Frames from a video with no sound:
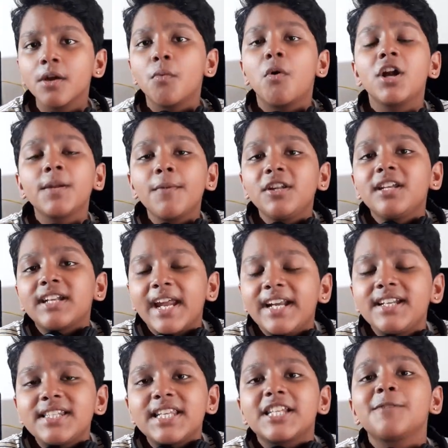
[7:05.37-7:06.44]
What about the
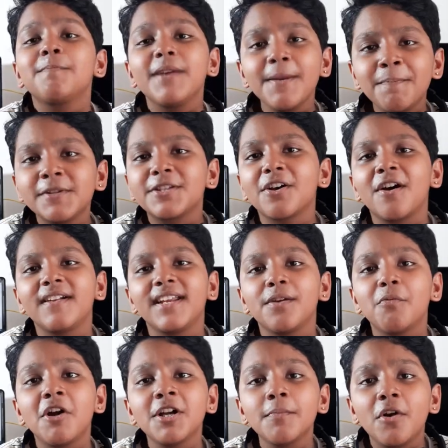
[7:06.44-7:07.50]
96 people? Sorry,
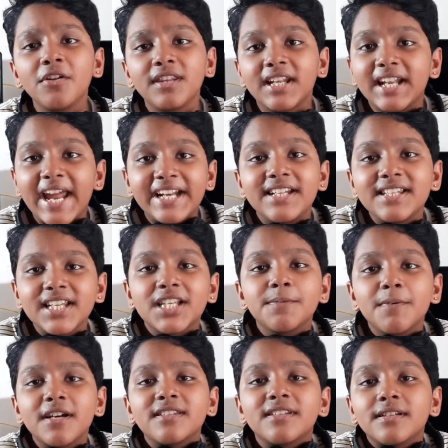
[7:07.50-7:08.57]
what about the
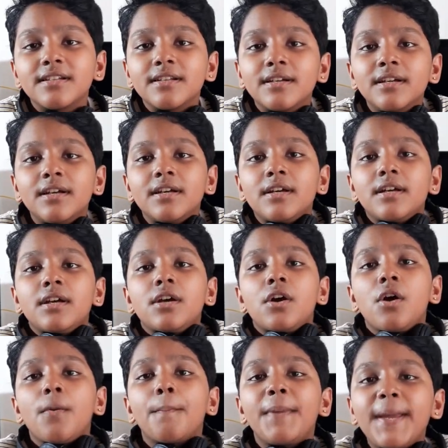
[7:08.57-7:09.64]
96%
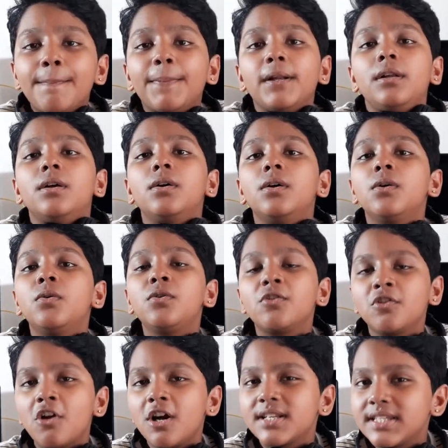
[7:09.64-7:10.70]
people who
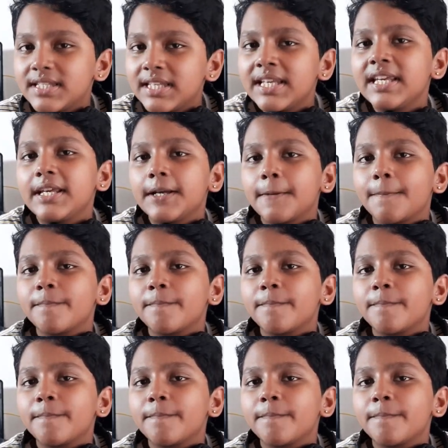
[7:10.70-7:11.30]
do not see,